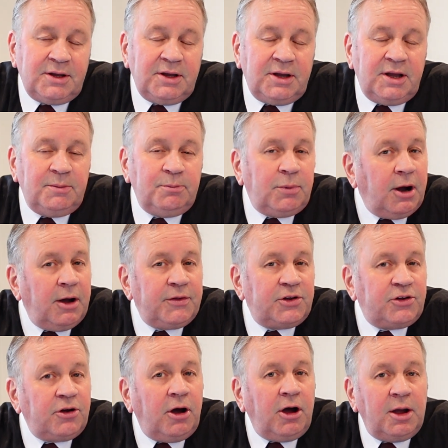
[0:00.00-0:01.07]
And by the
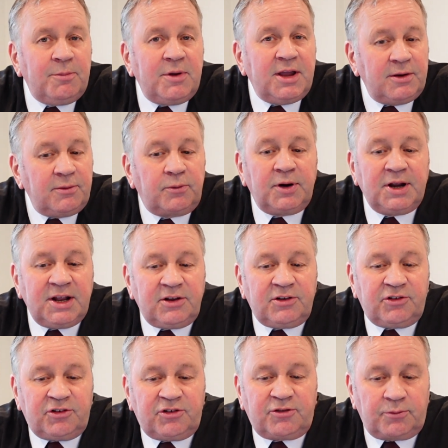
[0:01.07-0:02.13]
time he
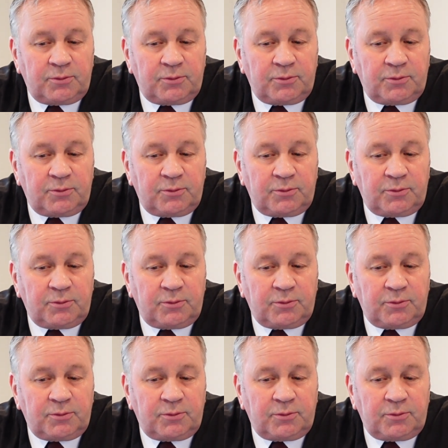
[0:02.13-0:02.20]
reached